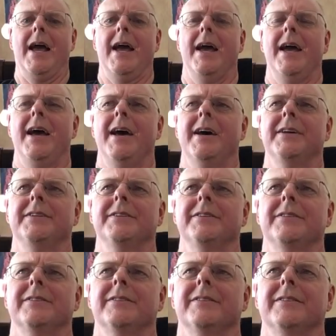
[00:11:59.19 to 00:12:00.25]

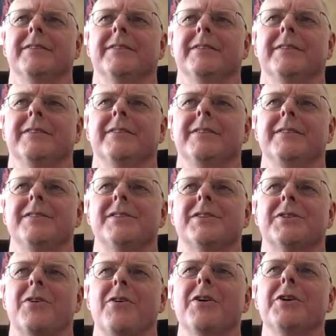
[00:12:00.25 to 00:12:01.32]
and
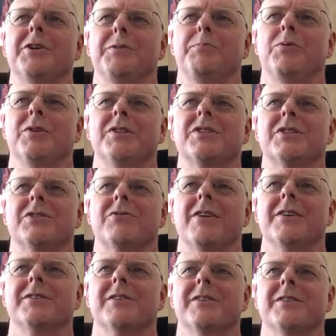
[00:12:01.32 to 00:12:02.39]
started to put
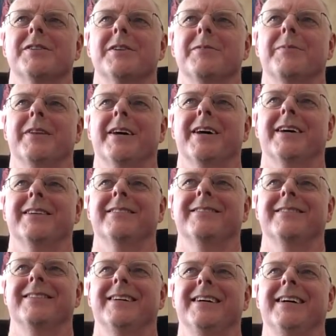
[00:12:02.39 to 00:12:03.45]
stress on some of that.
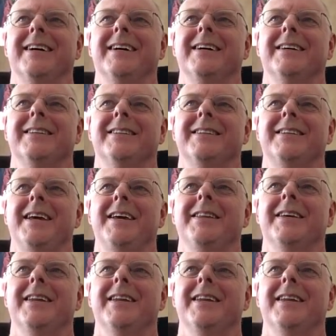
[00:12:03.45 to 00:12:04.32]
The day